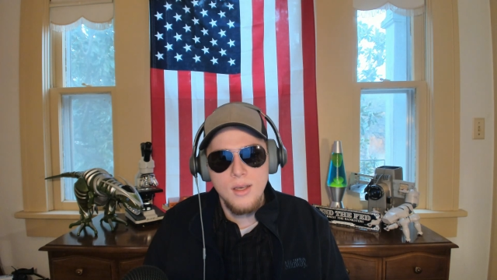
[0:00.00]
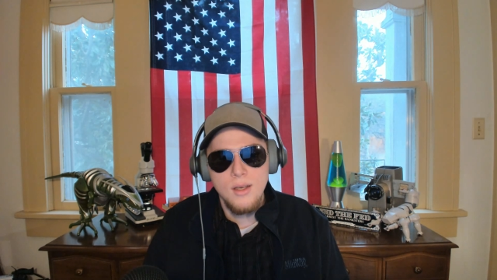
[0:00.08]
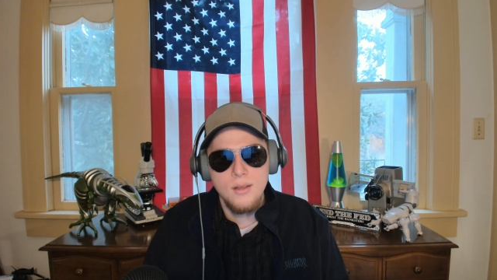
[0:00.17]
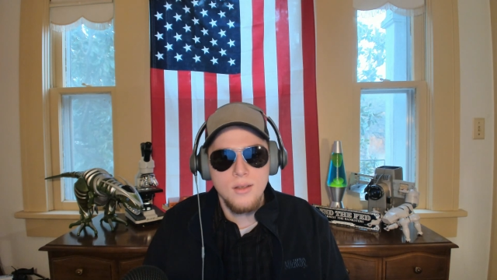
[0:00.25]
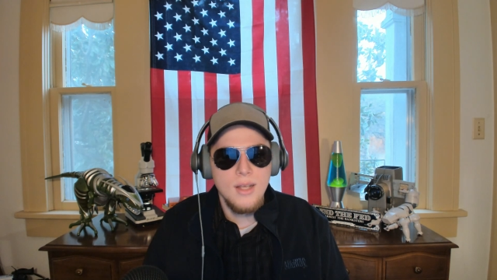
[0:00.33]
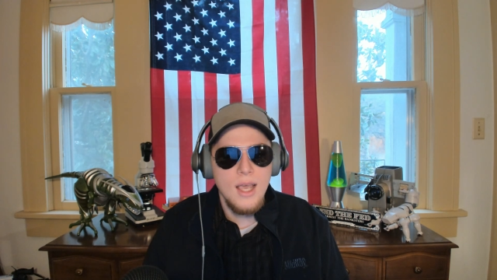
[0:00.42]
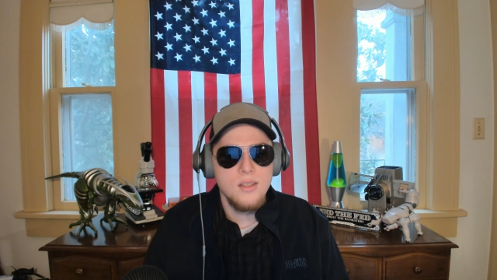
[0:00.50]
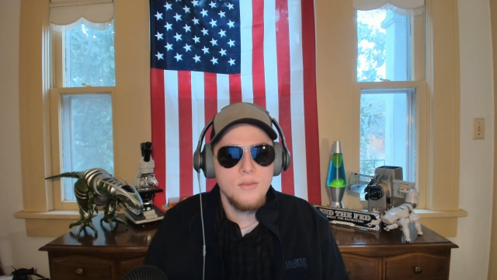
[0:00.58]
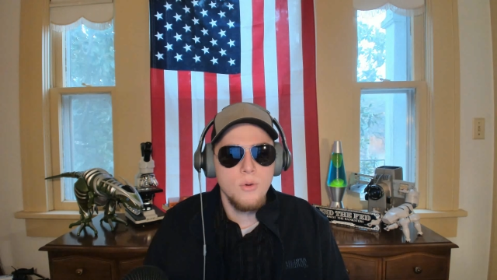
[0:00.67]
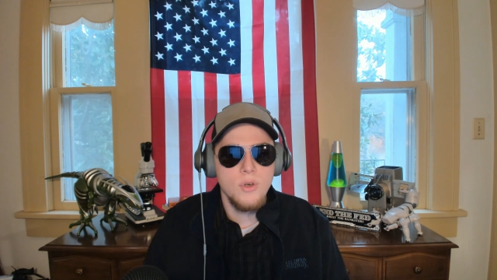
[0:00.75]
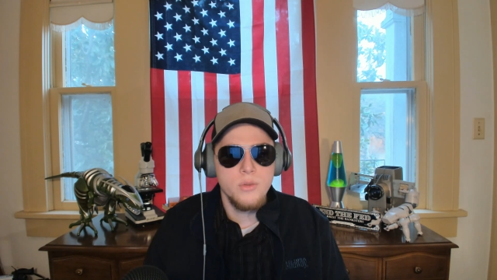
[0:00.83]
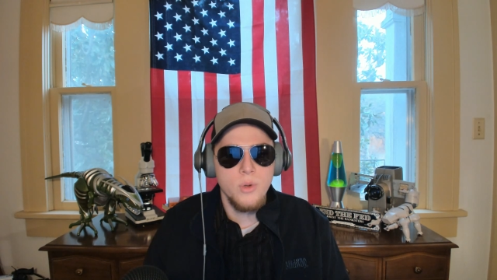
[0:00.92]
The task
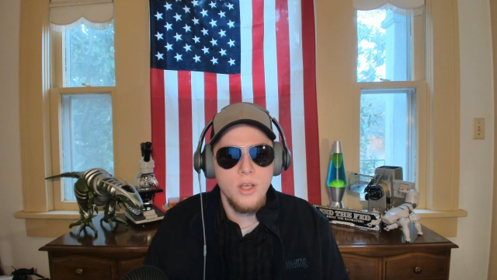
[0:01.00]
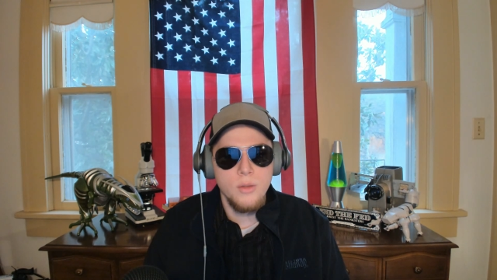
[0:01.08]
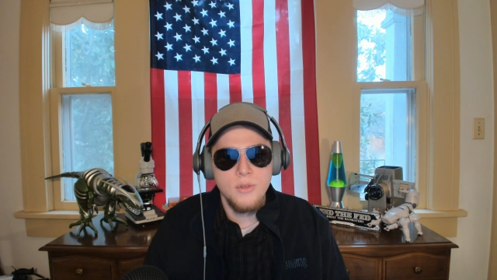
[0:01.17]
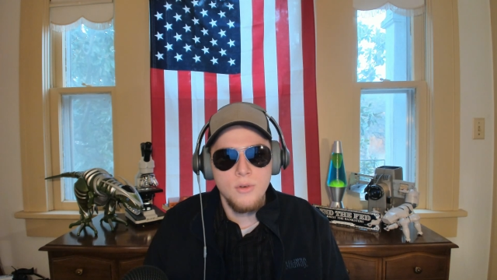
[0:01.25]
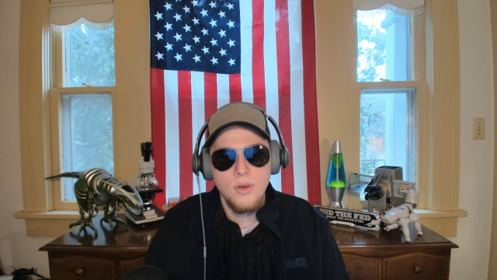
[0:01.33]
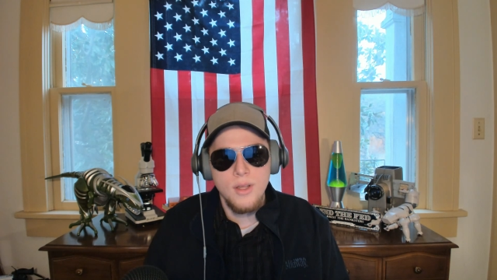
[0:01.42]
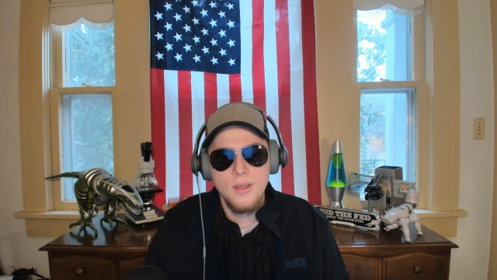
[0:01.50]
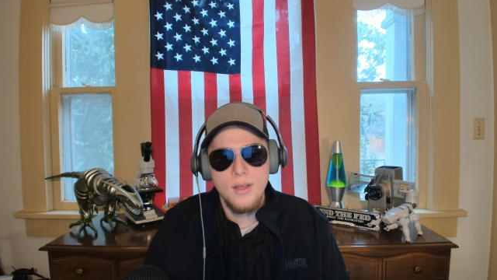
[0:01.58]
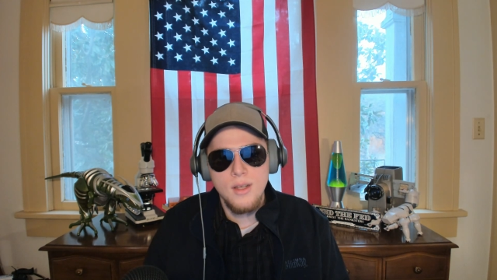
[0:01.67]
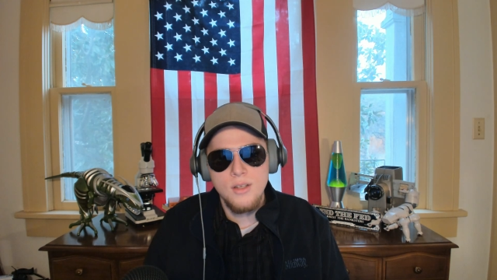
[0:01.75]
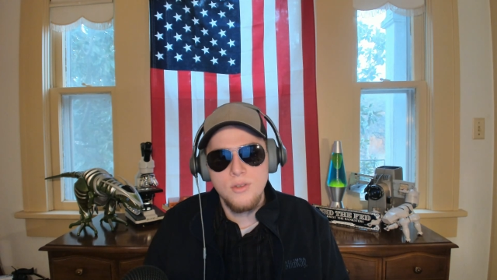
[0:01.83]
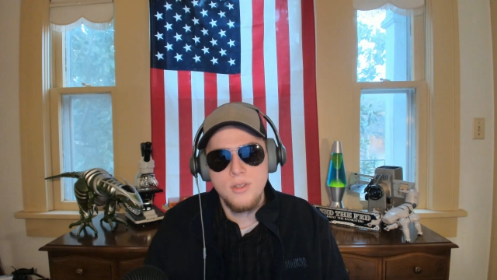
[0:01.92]
force will help to run the
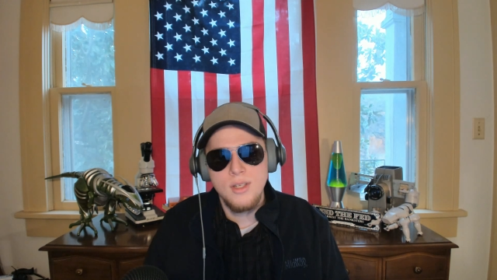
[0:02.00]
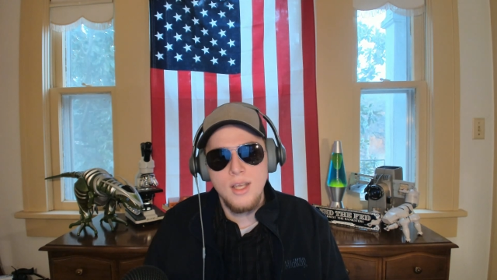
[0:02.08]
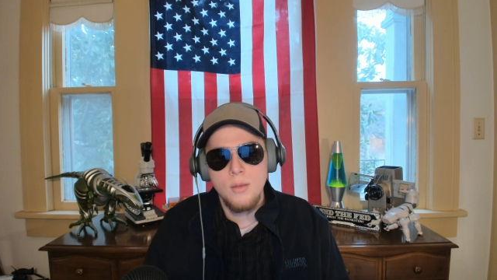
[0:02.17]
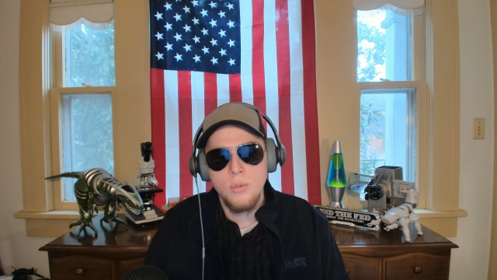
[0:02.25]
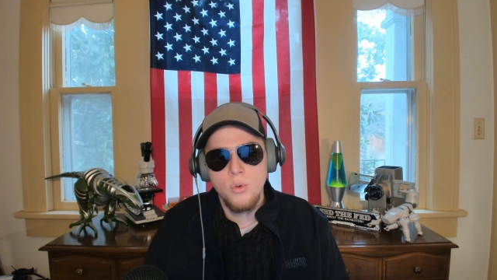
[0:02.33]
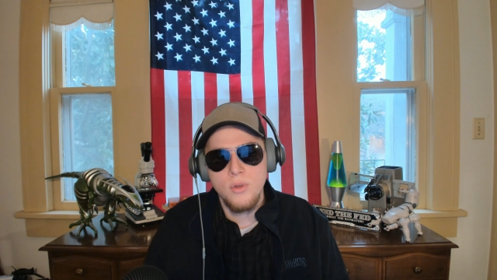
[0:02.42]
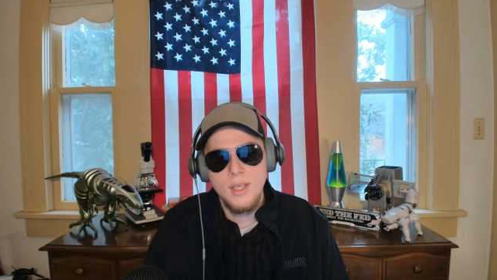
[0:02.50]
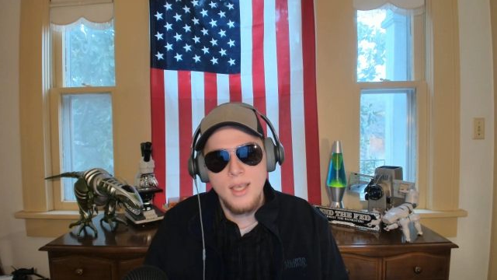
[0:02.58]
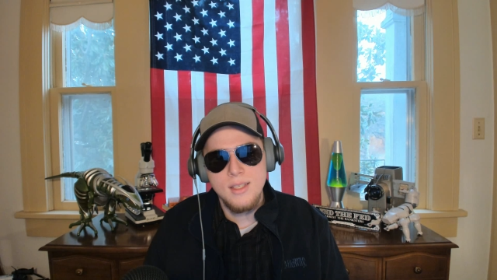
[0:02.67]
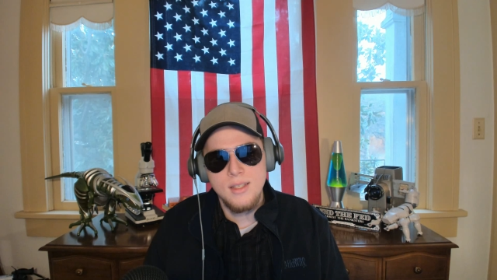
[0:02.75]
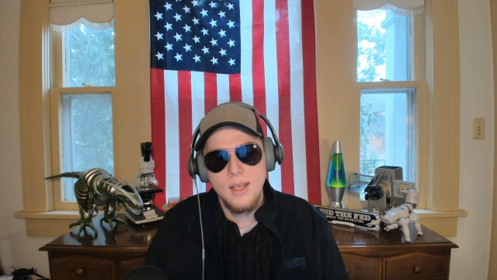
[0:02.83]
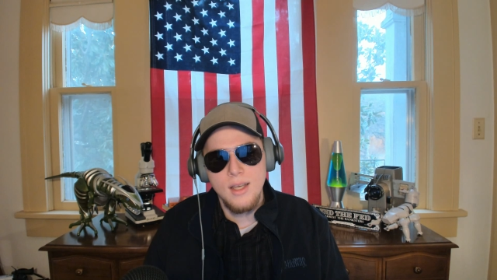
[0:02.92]
initial stake pool
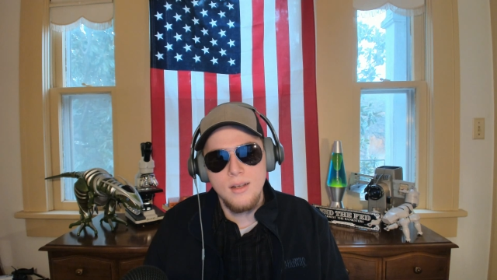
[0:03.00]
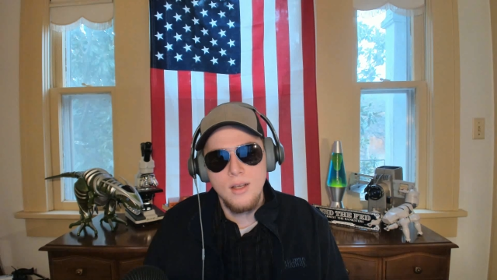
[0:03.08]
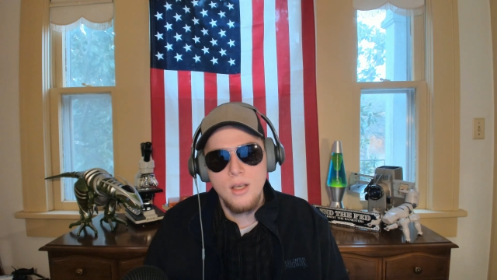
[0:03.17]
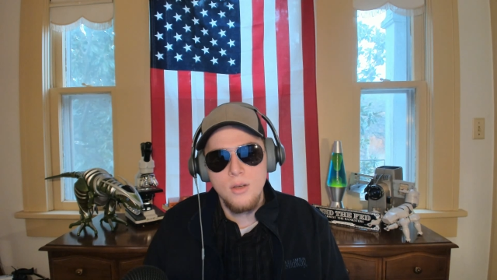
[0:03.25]
testnet,